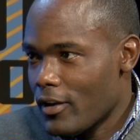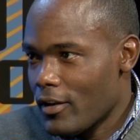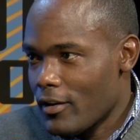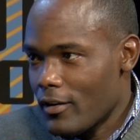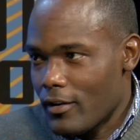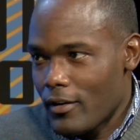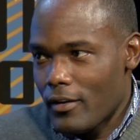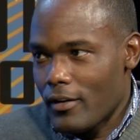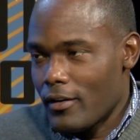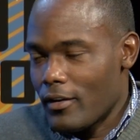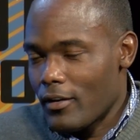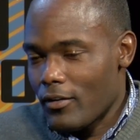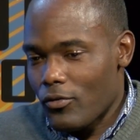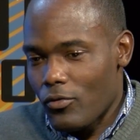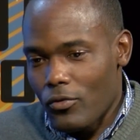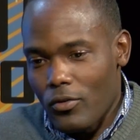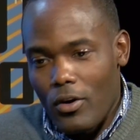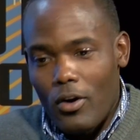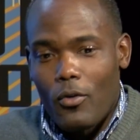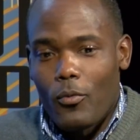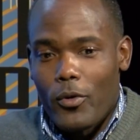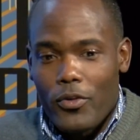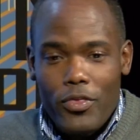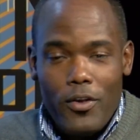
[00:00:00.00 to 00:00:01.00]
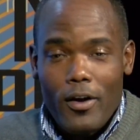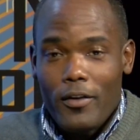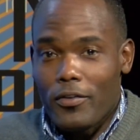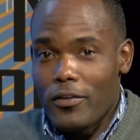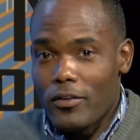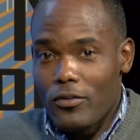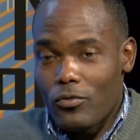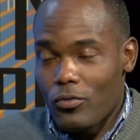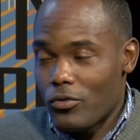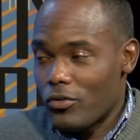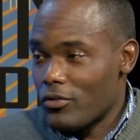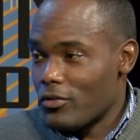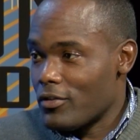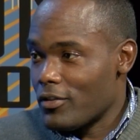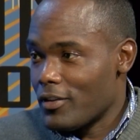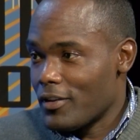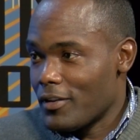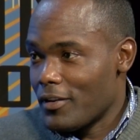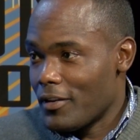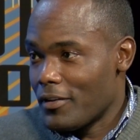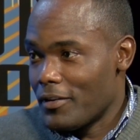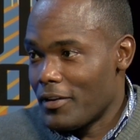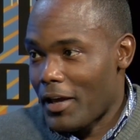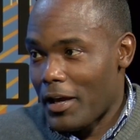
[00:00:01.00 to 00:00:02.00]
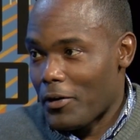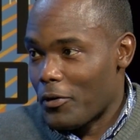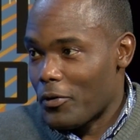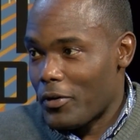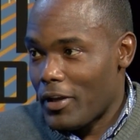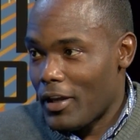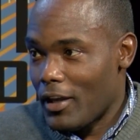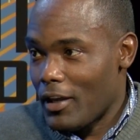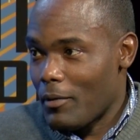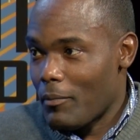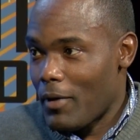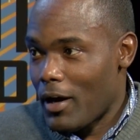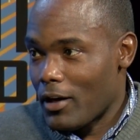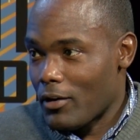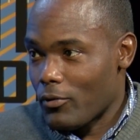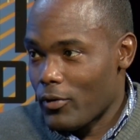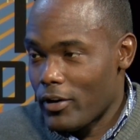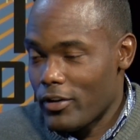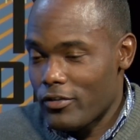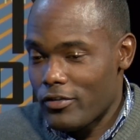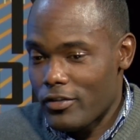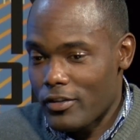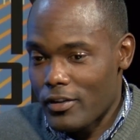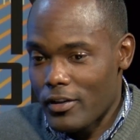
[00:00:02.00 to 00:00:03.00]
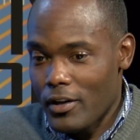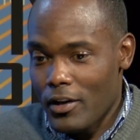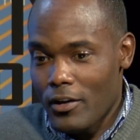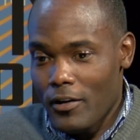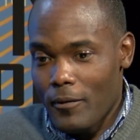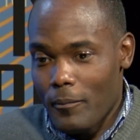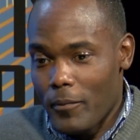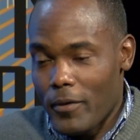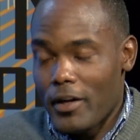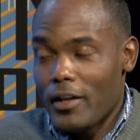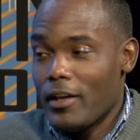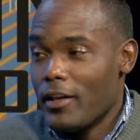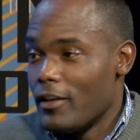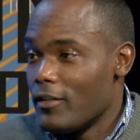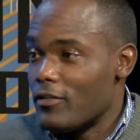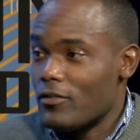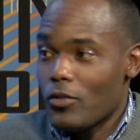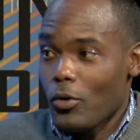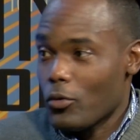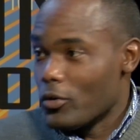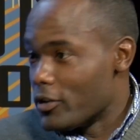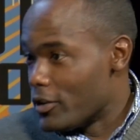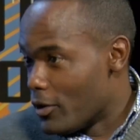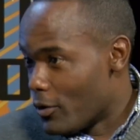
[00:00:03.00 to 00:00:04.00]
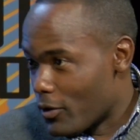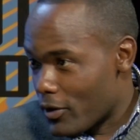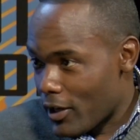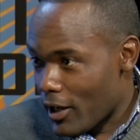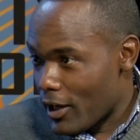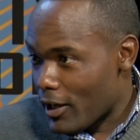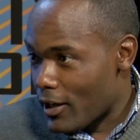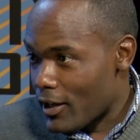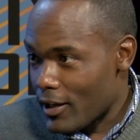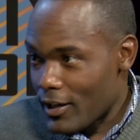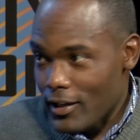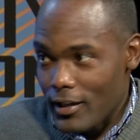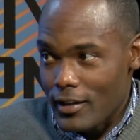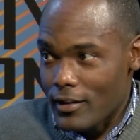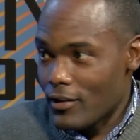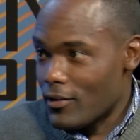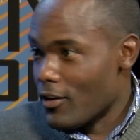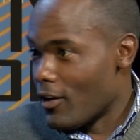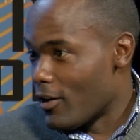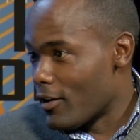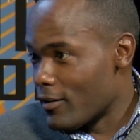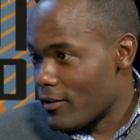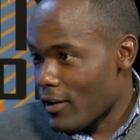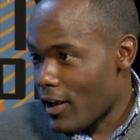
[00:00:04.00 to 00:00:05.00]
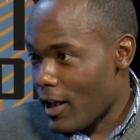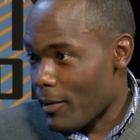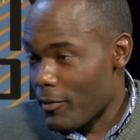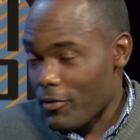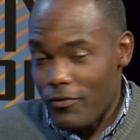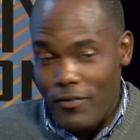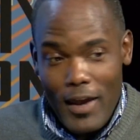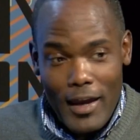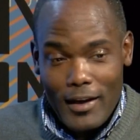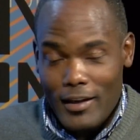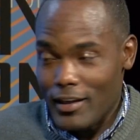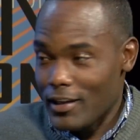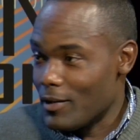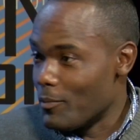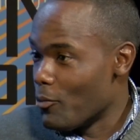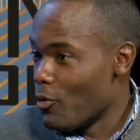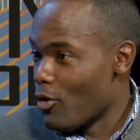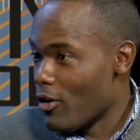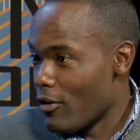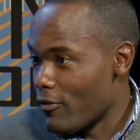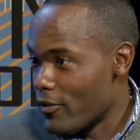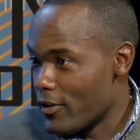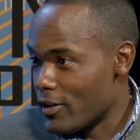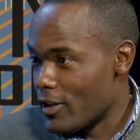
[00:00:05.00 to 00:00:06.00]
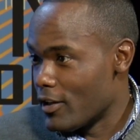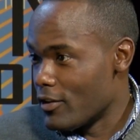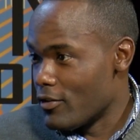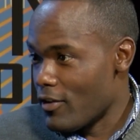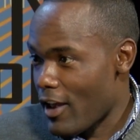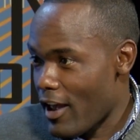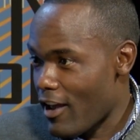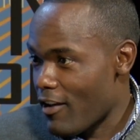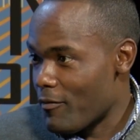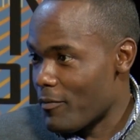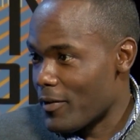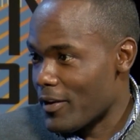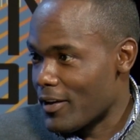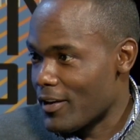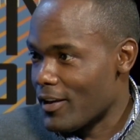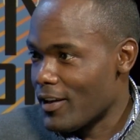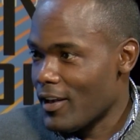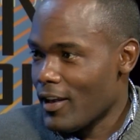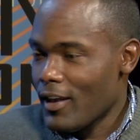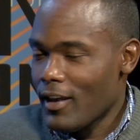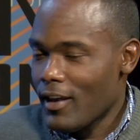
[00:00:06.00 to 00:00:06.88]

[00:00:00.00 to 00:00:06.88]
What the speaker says: Then this one, oh, we thought this was not okay in moderation, but it's totally okay. Eat it all the time. In fact, eat more of it than you have been.